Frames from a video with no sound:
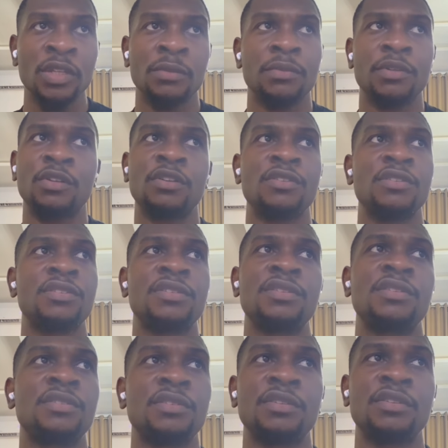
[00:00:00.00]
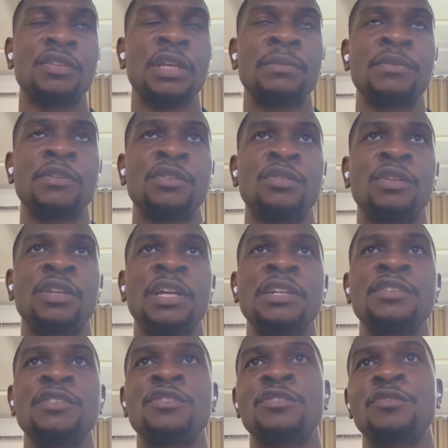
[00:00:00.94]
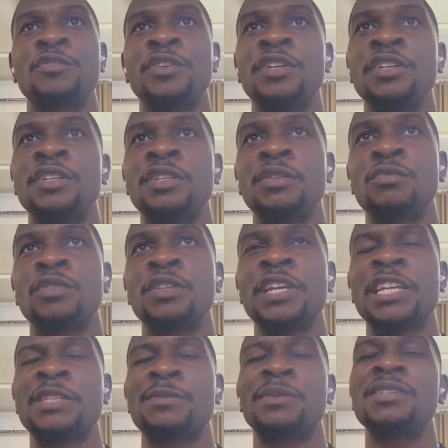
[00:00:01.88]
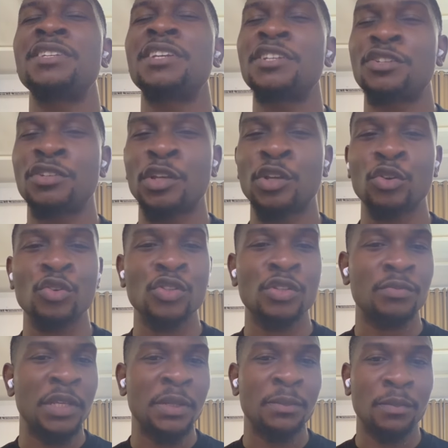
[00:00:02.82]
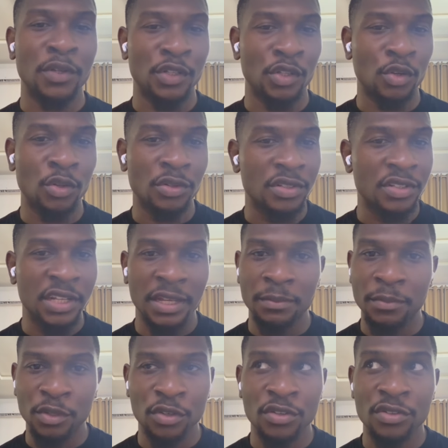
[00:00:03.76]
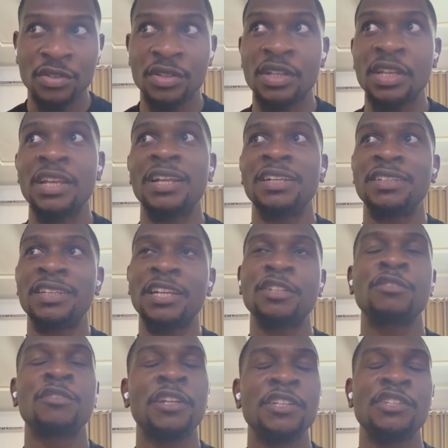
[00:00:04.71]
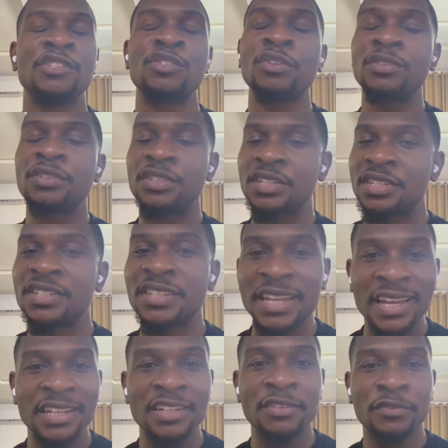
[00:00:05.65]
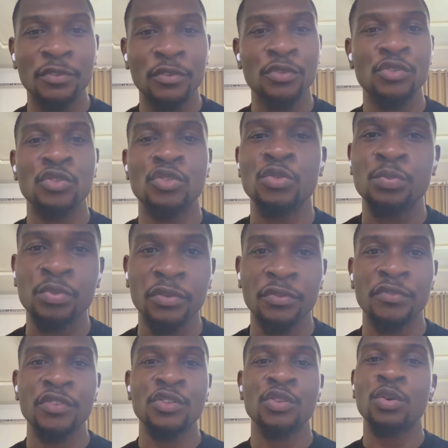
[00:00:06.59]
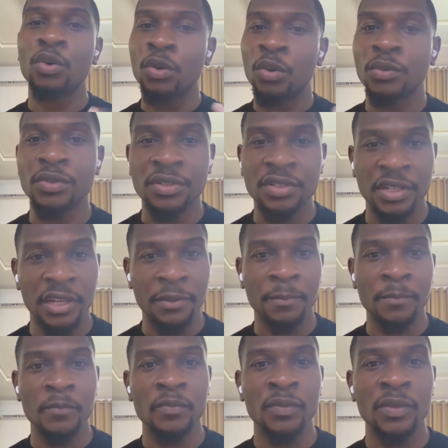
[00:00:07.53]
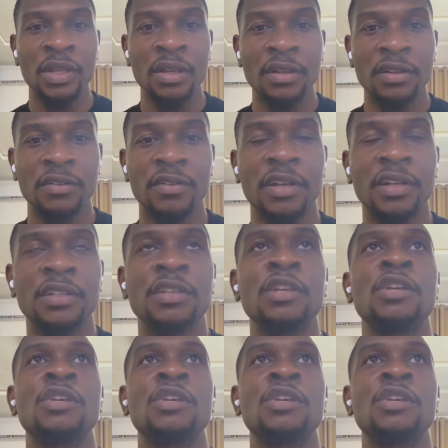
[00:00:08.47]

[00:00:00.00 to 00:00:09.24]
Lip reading: Because I mean, you can't trade with the expectation that you're going to make money all the time, because naturally it's not designed for you to profit all the time, right?